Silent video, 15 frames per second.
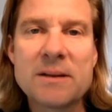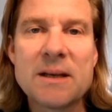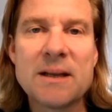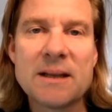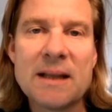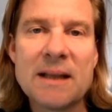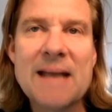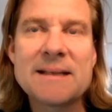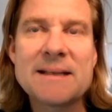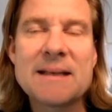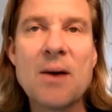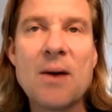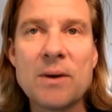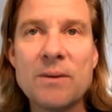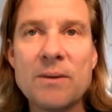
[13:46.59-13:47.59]
And that's
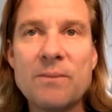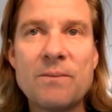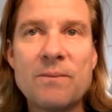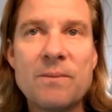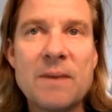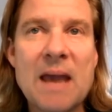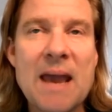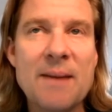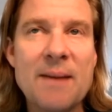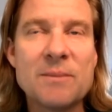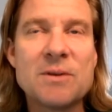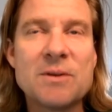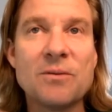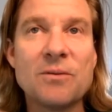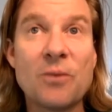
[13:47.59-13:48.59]
how we came
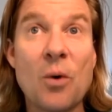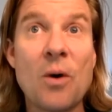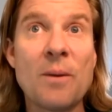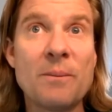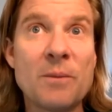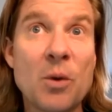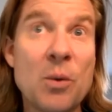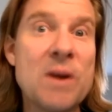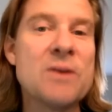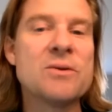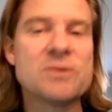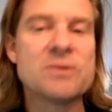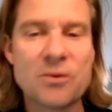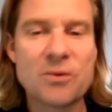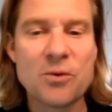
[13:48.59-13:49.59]
to form the
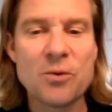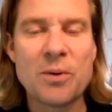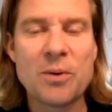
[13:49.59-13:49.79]
Winders Group